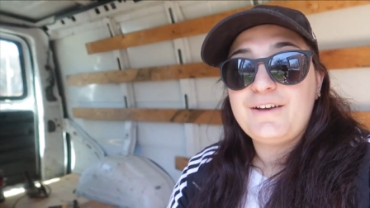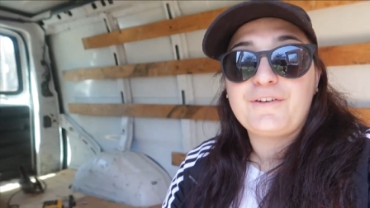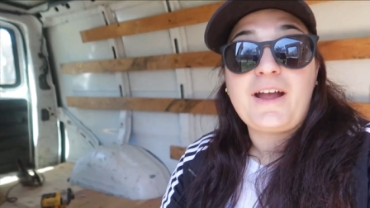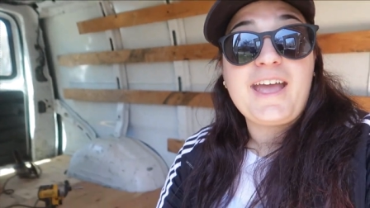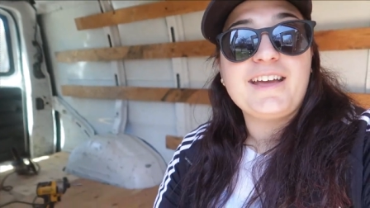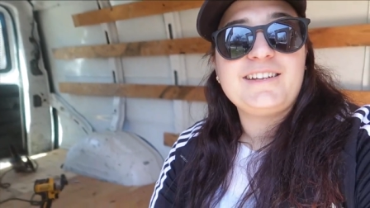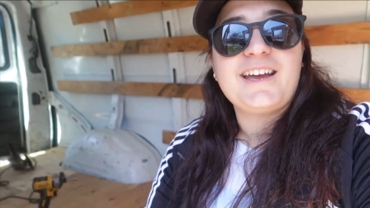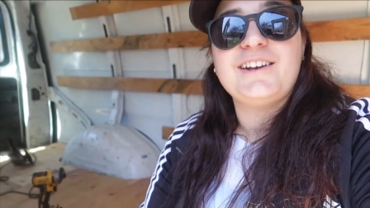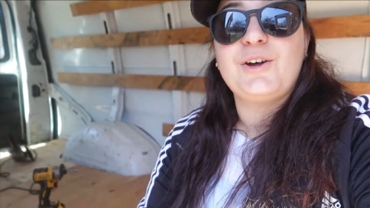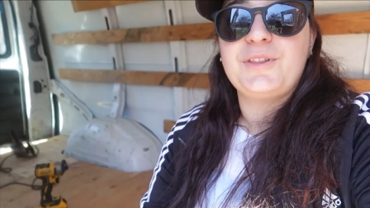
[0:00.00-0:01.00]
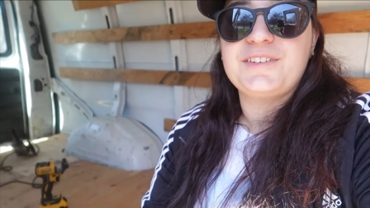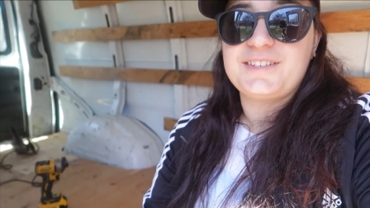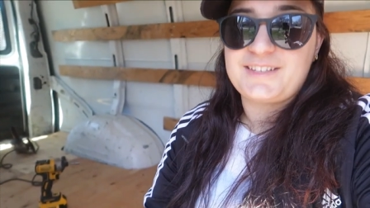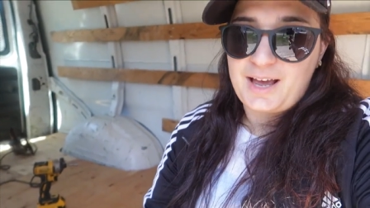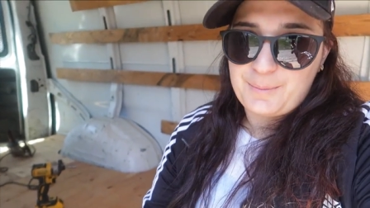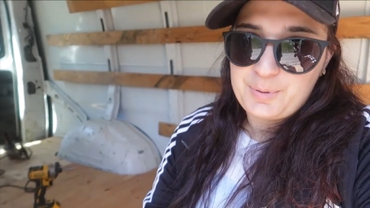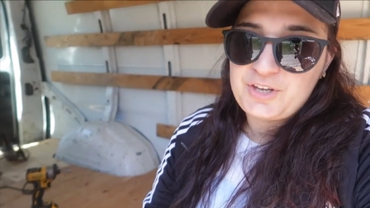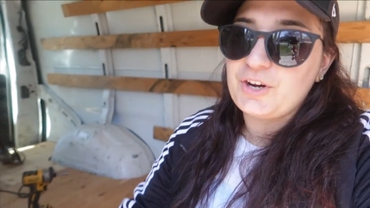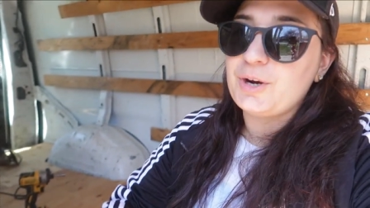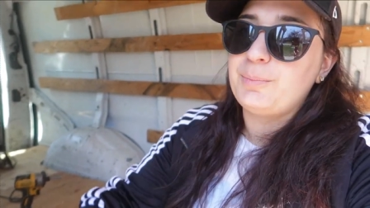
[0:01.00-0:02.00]
for Andy, I know this is a
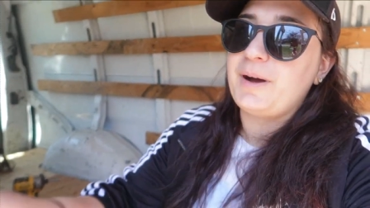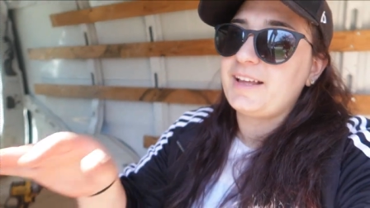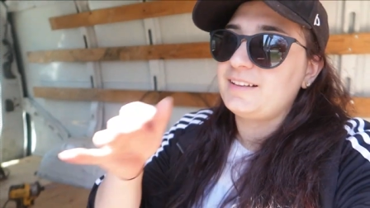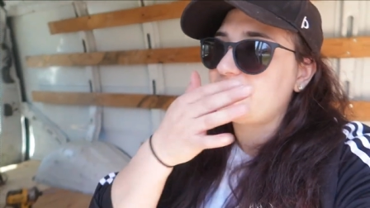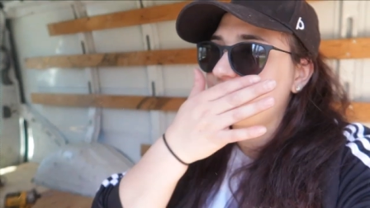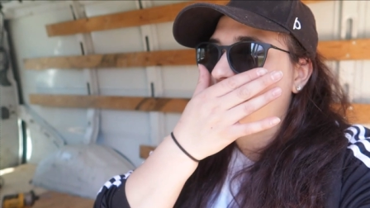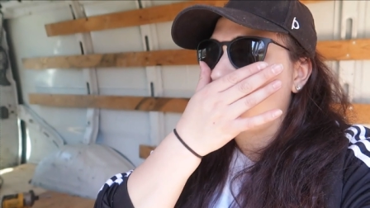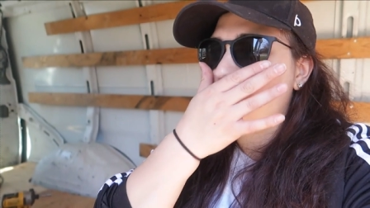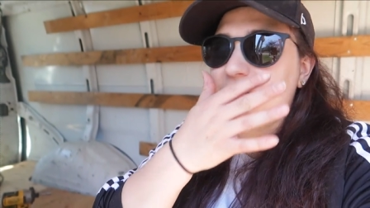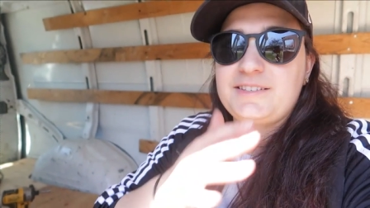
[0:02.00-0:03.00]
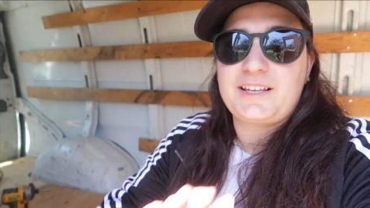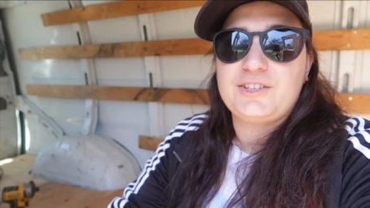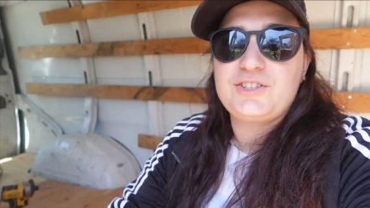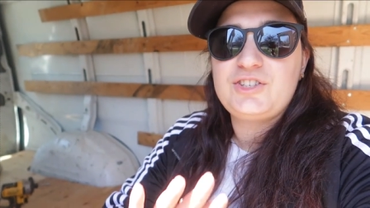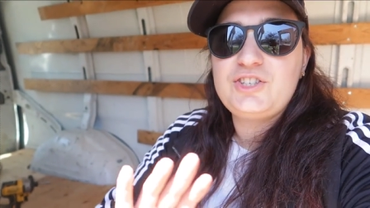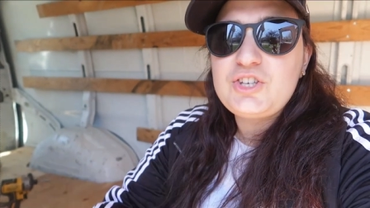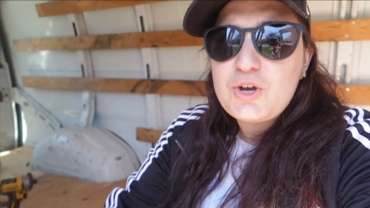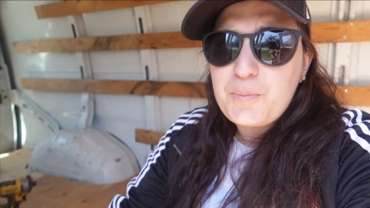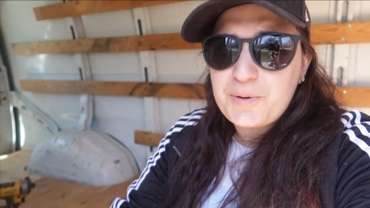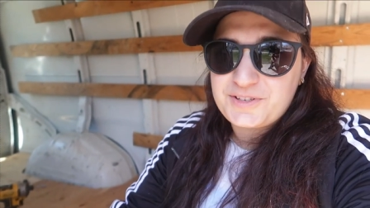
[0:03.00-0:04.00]
pure bucket list item. He's like
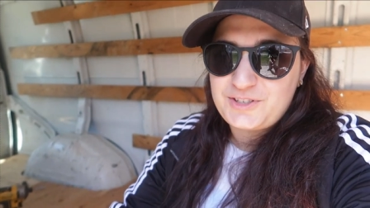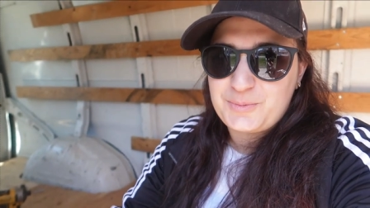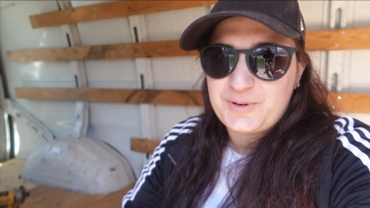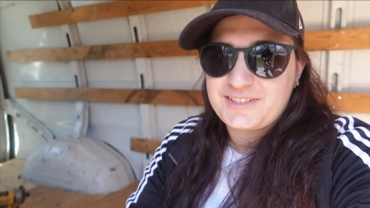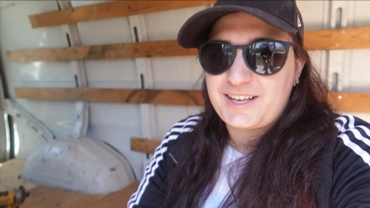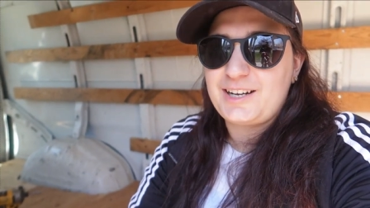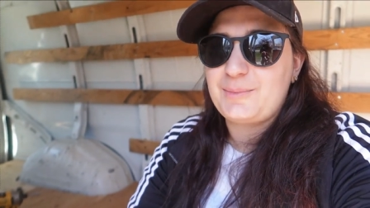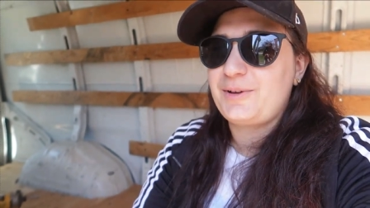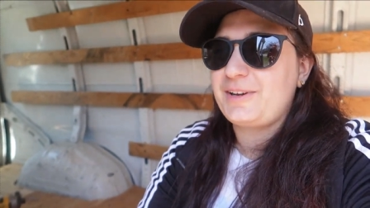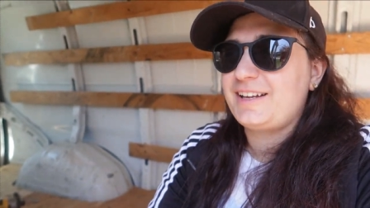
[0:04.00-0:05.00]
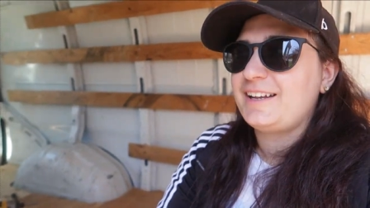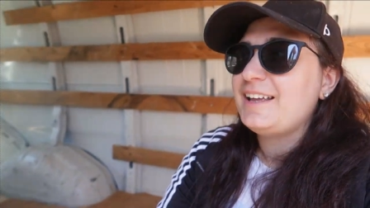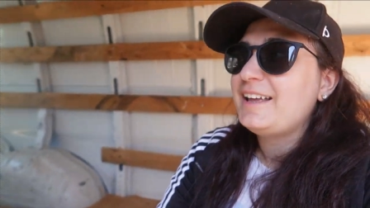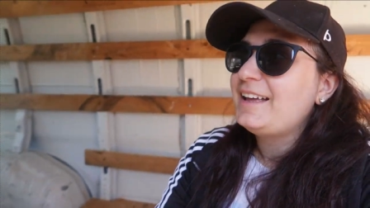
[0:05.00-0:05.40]
super, super excited about it.